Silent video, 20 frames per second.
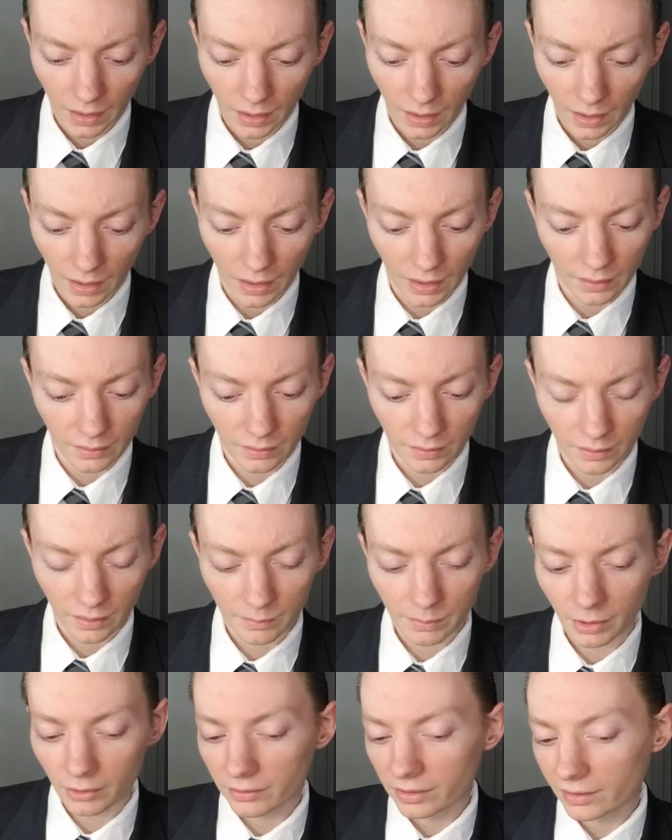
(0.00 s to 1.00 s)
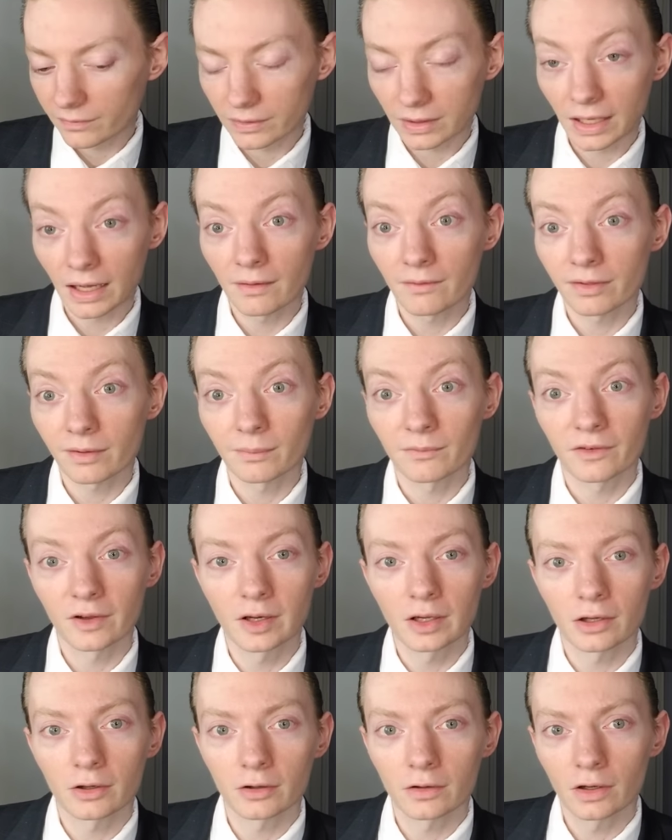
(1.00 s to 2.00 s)
and they both even have some
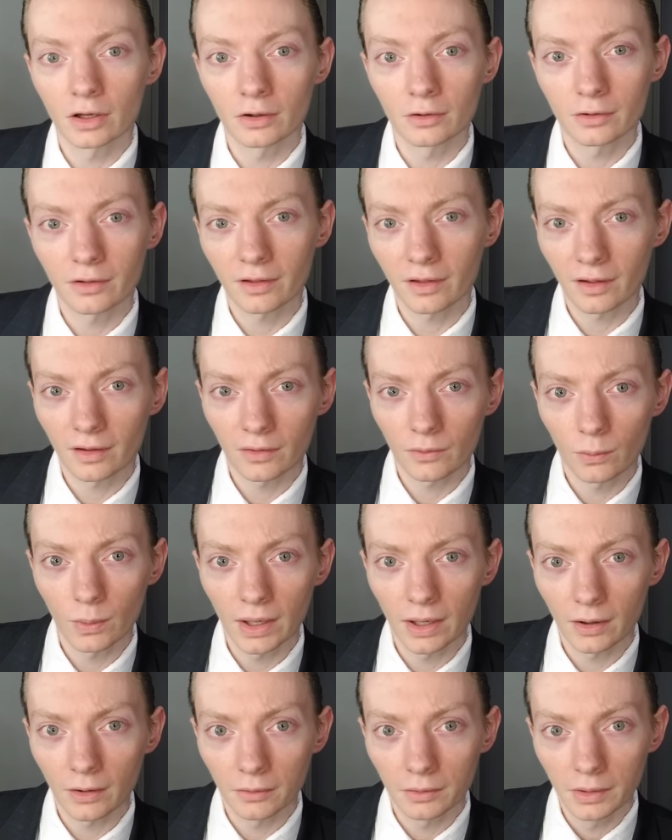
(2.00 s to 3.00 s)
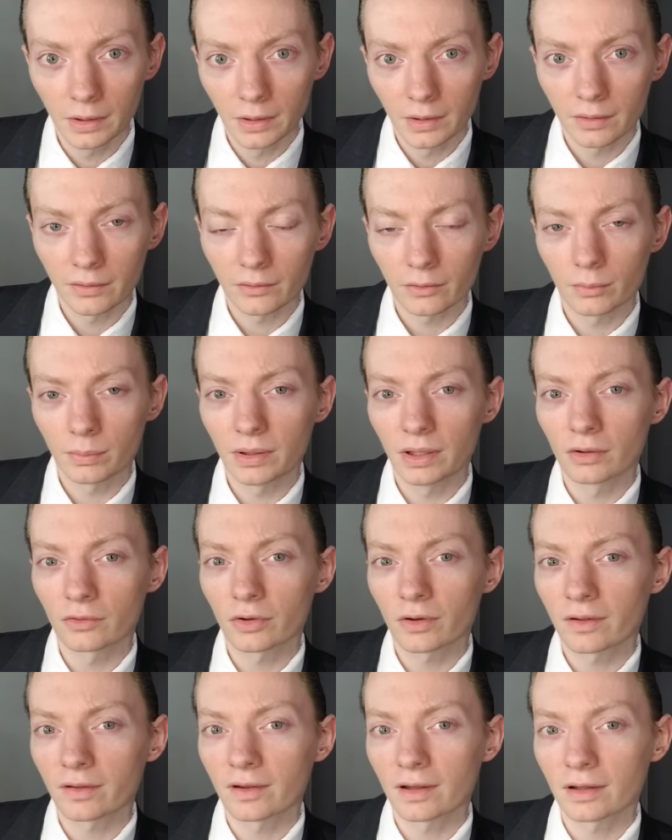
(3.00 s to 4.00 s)
vinegar notes as well. So it'll be
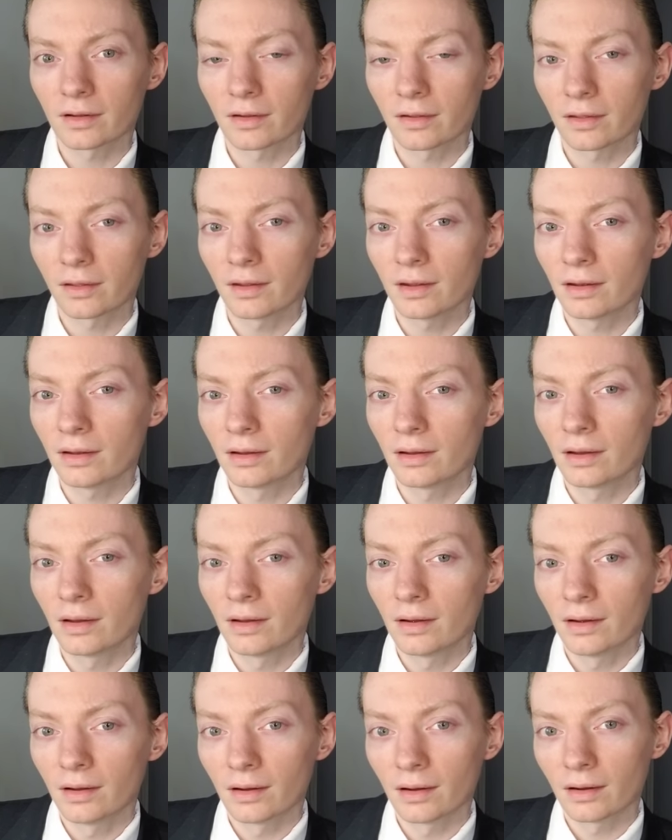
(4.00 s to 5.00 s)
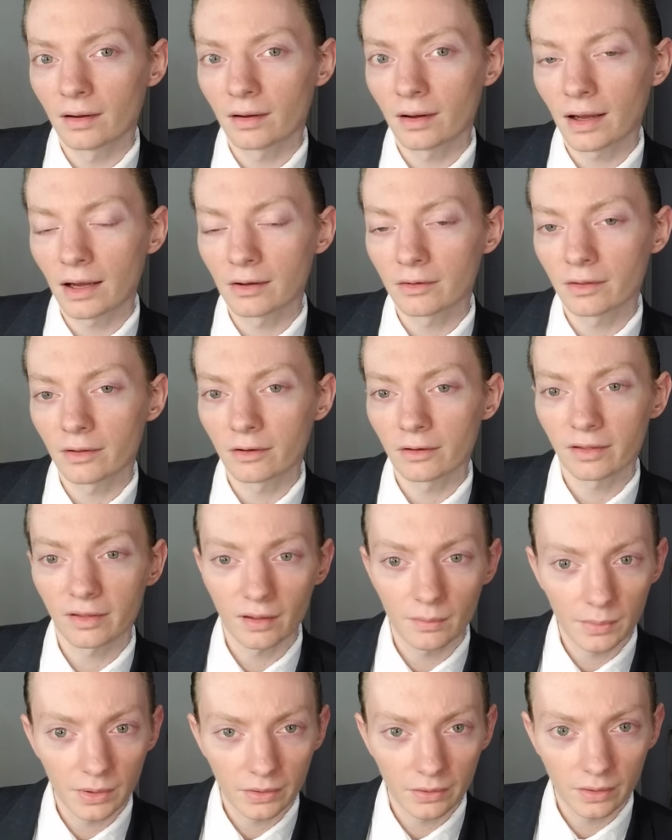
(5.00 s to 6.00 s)
interesting to see how they're
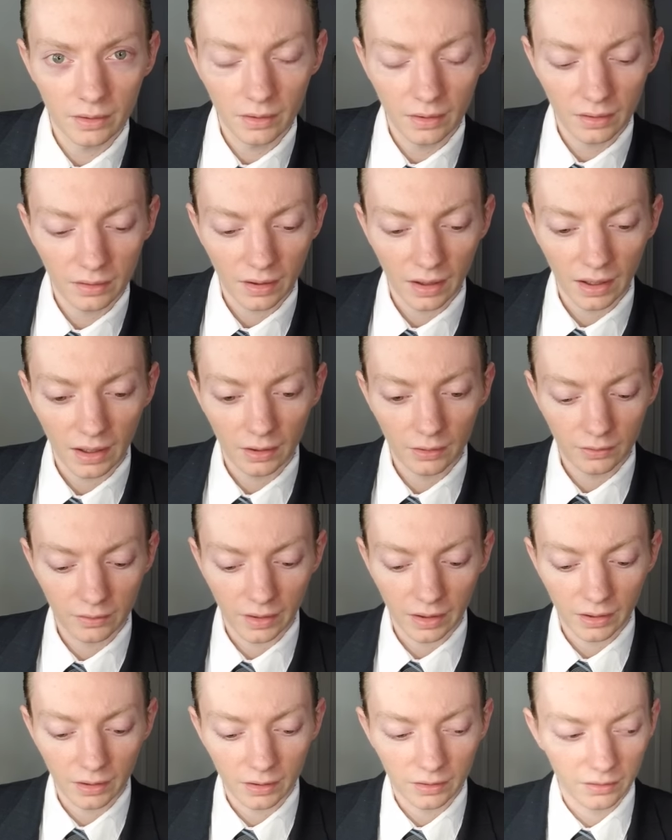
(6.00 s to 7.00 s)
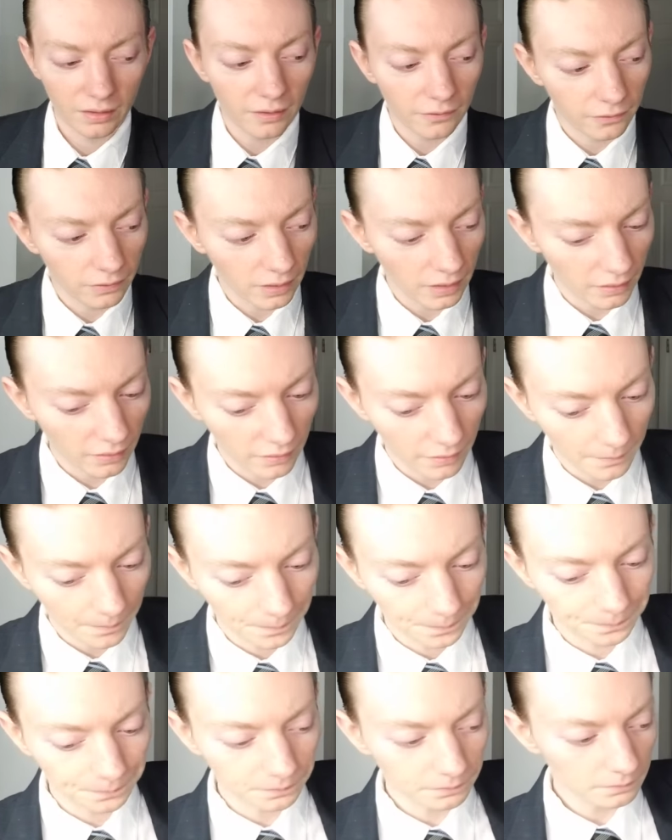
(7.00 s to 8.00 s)
similar and how they are different.
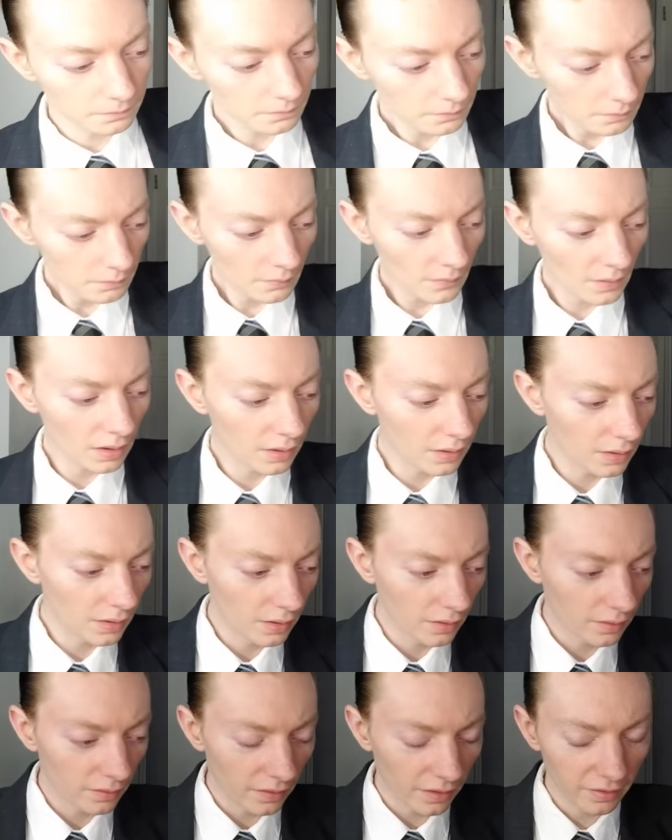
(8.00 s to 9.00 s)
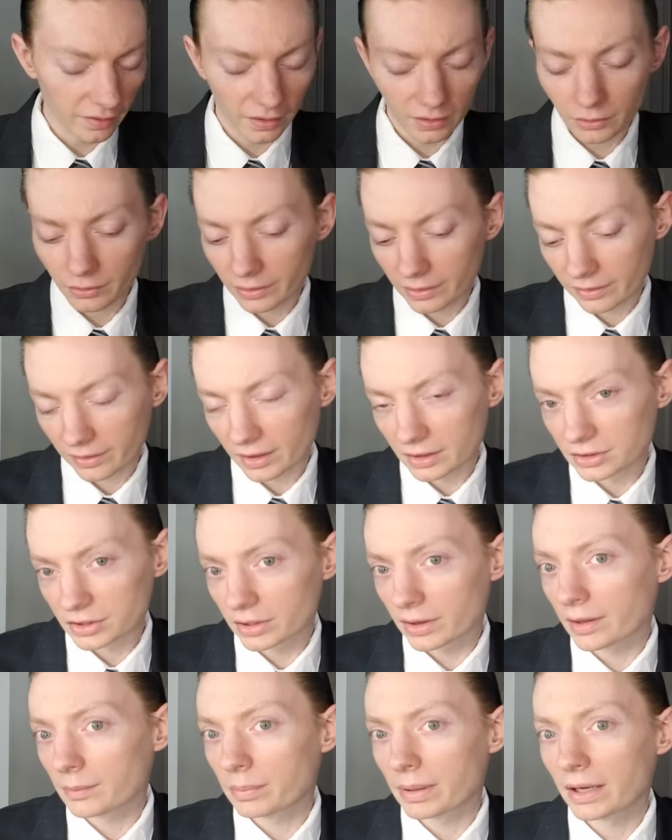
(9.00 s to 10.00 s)
They said you could
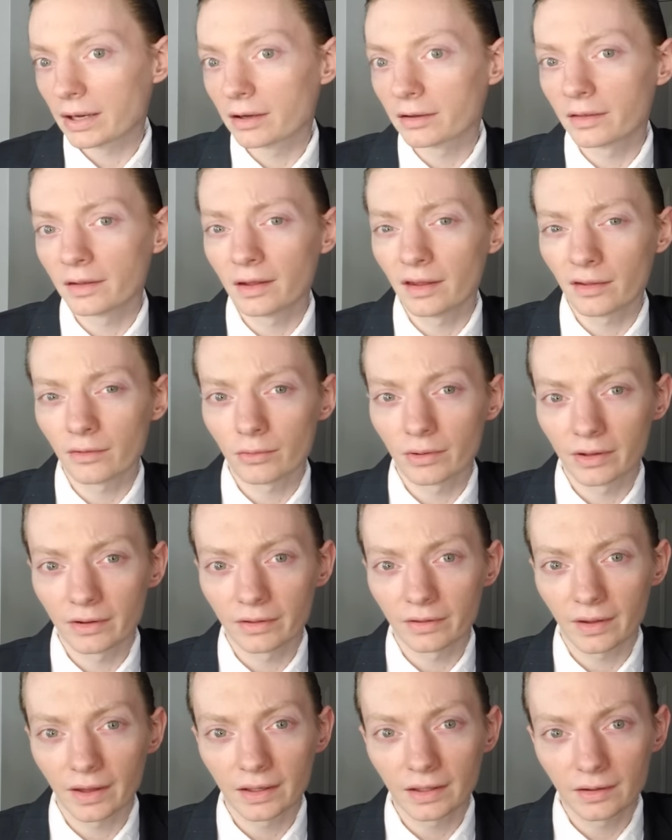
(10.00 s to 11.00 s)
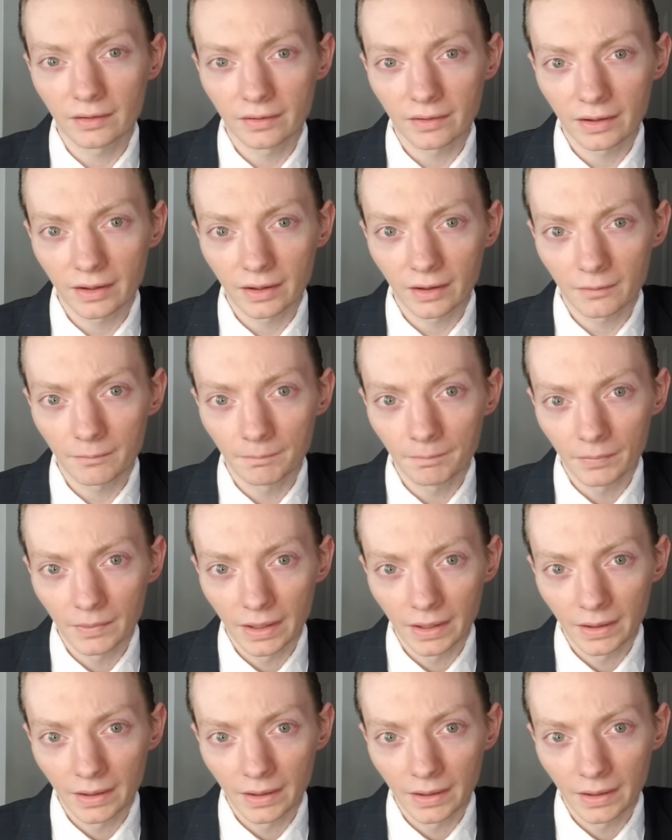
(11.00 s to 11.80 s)
essentially pair these with anything.